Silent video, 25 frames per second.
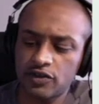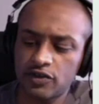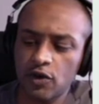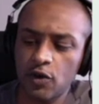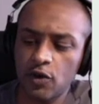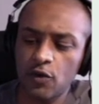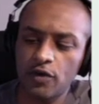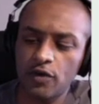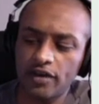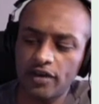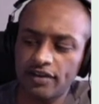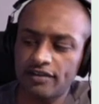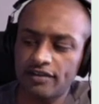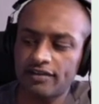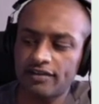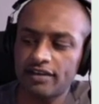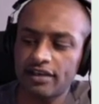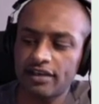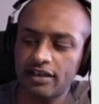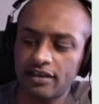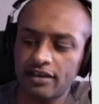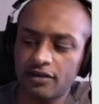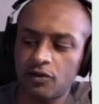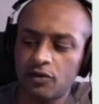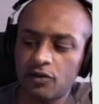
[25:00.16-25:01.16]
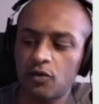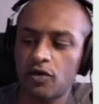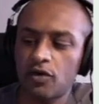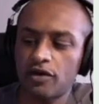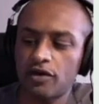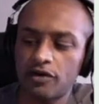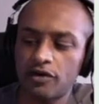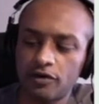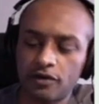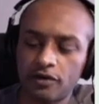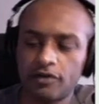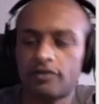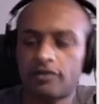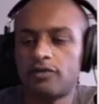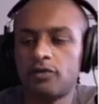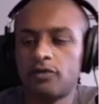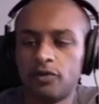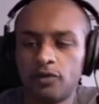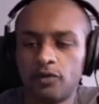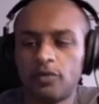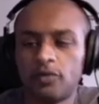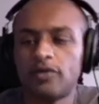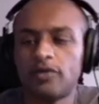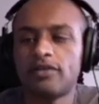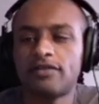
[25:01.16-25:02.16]
always like one or two
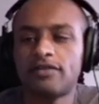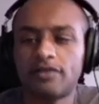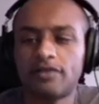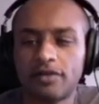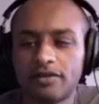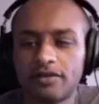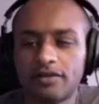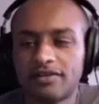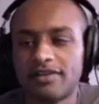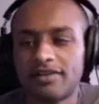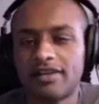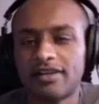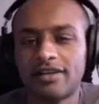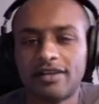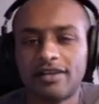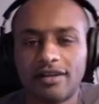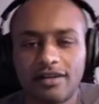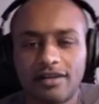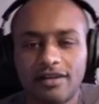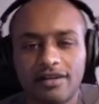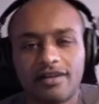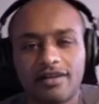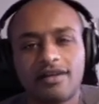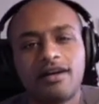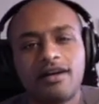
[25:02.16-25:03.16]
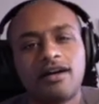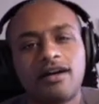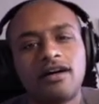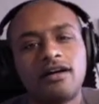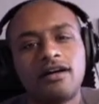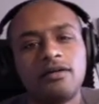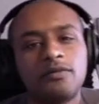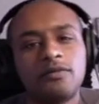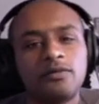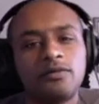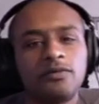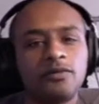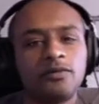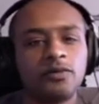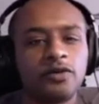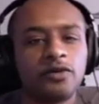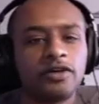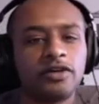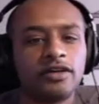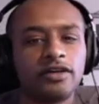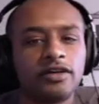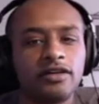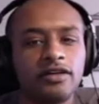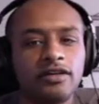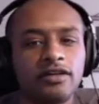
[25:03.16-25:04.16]
Nubian songs in there
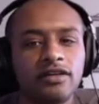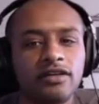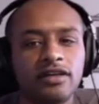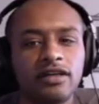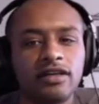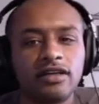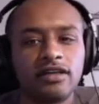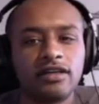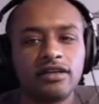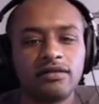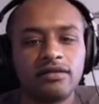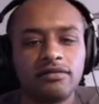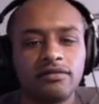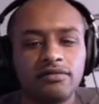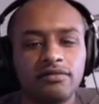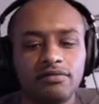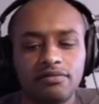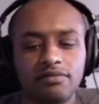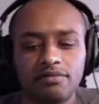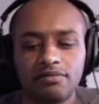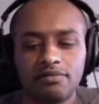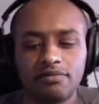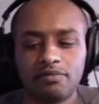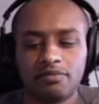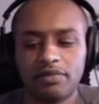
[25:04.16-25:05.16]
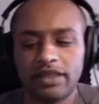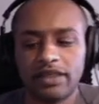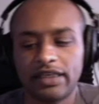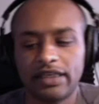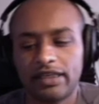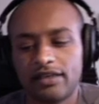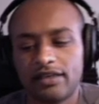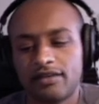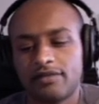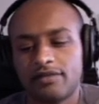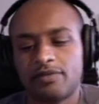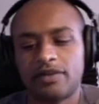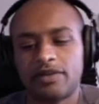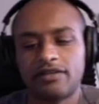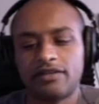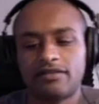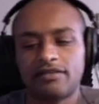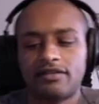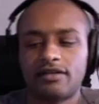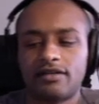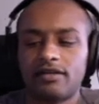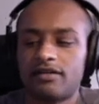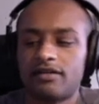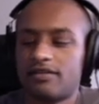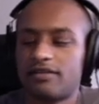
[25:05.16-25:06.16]
where he played the
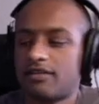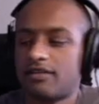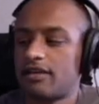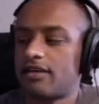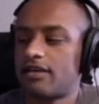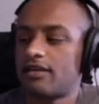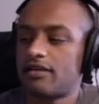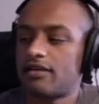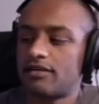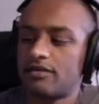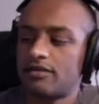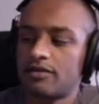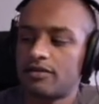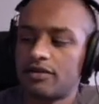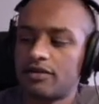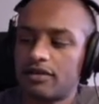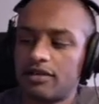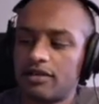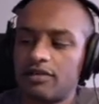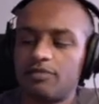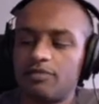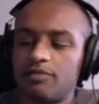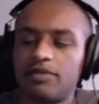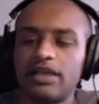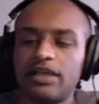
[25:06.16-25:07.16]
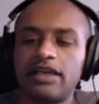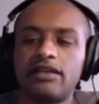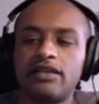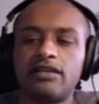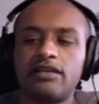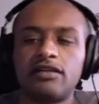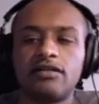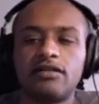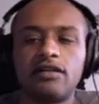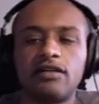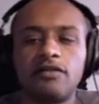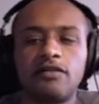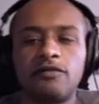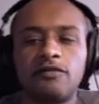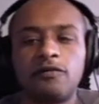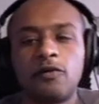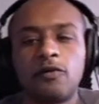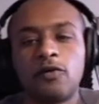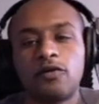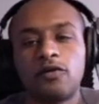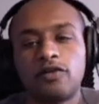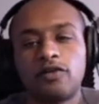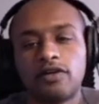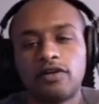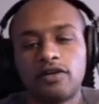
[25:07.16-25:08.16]
pentatonic scale, and he played a
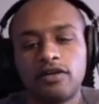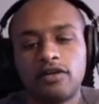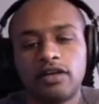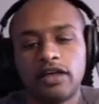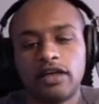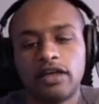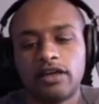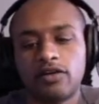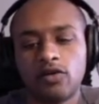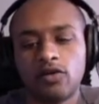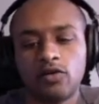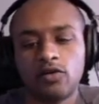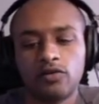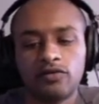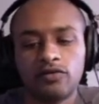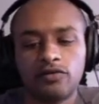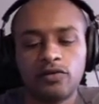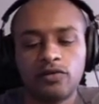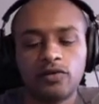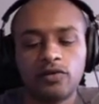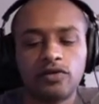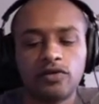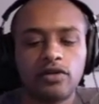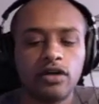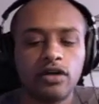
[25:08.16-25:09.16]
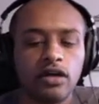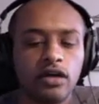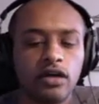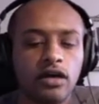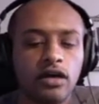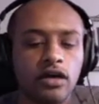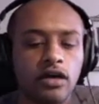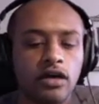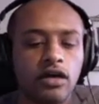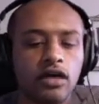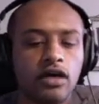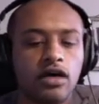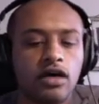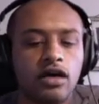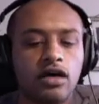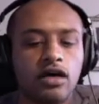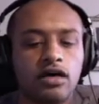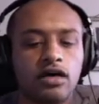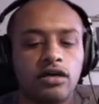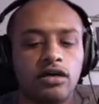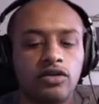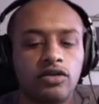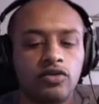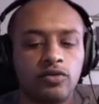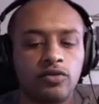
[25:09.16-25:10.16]
folk, like old folk
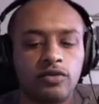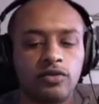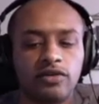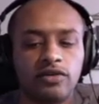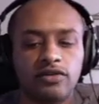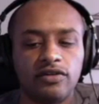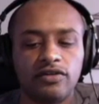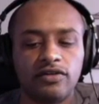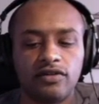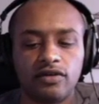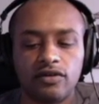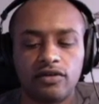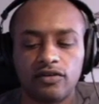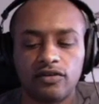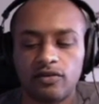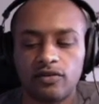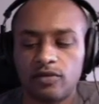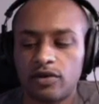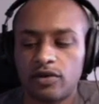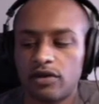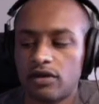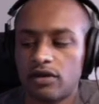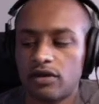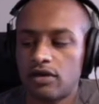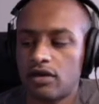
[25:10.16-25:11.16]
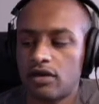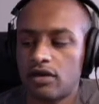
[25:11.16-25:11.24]
Nubian songs, but